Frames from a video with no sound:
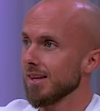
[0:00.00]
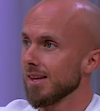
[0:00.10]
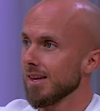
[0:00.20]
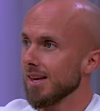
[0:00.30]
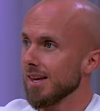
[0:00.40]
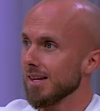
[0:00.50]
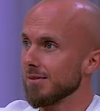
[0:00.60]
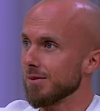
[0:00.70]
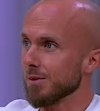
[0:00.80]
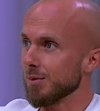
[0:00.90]
And if
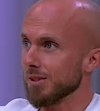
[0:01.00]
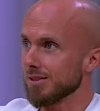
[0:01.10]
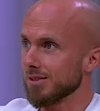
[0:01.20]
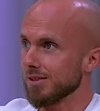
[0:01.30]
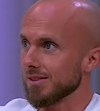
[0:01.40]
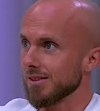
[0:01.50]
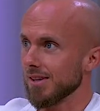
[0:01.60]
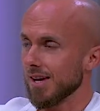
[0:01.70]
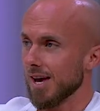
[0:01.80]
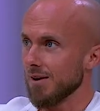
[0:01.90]
there was
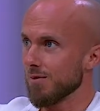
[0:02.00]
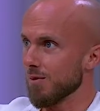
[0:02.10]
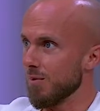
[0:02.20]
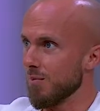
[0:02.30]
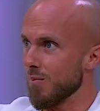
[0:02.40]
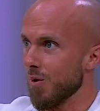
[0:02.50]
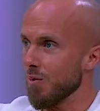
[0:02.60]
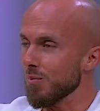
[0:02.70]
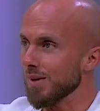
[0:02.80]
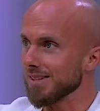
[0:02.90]
ever a
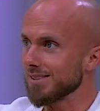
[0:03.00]
moment